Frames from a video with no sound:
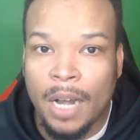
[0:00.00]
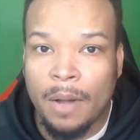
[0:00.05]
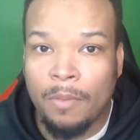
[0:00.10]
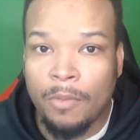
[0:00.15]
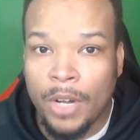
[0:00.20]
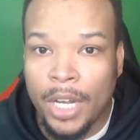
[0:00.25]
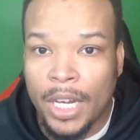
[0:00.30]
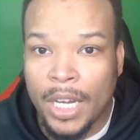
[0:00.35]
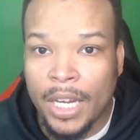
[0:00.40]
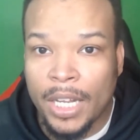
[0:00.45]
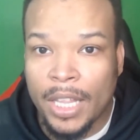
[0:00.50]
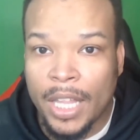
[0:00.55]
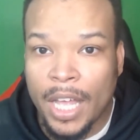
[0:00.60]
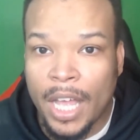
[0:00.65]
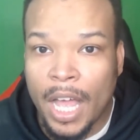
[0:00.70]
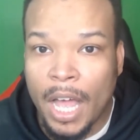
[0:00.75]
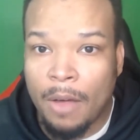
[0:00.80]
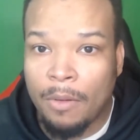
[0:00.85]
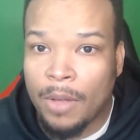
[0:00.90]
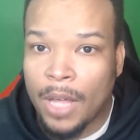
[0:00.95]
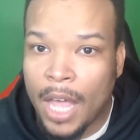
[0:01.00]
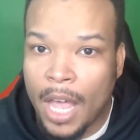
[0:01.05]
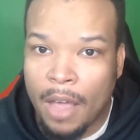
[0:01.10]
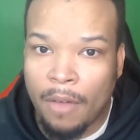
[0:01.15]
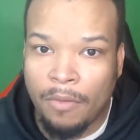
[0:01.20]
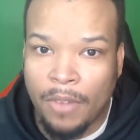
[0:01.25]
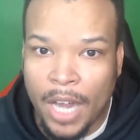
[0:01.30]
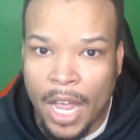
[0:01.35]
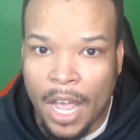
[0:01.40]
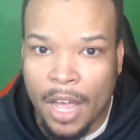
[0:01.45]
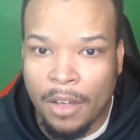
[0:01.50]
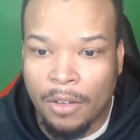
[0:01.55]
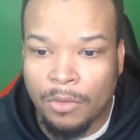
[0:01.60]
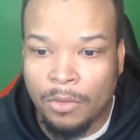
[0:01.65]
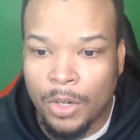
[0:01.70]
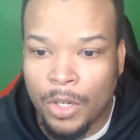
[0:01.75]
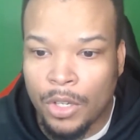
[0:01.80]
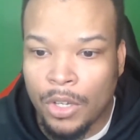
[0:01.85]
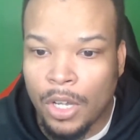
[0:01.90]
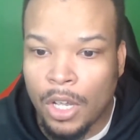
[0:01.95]
reading that I will have down where you
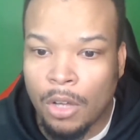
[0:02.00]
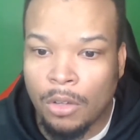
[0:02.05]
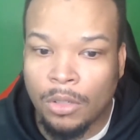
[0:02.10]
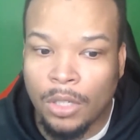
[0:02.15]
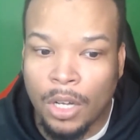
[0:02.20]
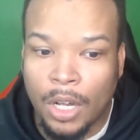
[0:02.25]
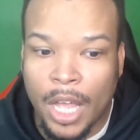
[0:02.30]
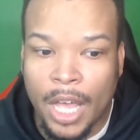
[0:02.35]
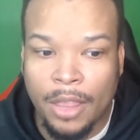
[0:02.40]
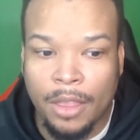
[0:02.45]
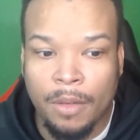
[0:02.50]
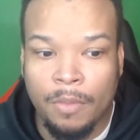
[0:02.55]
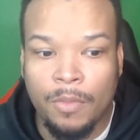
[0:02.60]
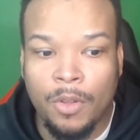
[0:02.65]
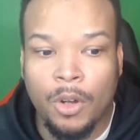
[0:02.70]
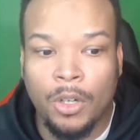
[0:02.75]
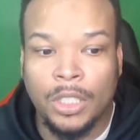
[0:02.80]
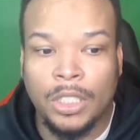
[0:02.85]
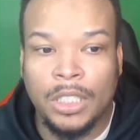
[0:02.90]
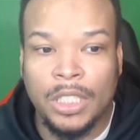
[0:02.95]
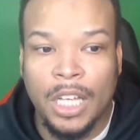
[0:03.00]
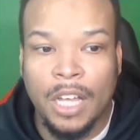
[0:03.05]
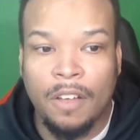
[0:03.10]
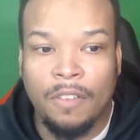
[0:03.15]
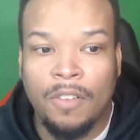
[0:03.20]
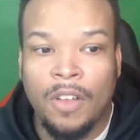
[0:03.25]
can go look at them yourself.